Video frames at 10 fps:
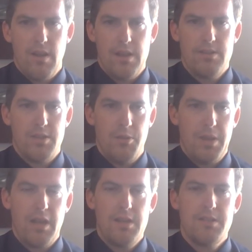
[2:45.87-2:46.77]
Right? So,
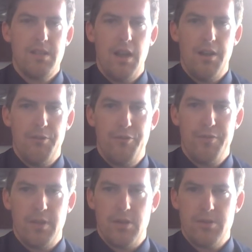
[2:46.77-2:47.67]
because of
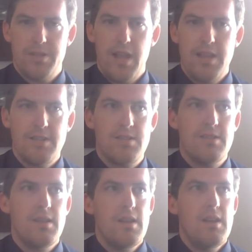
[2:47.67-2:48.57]
the Crusades,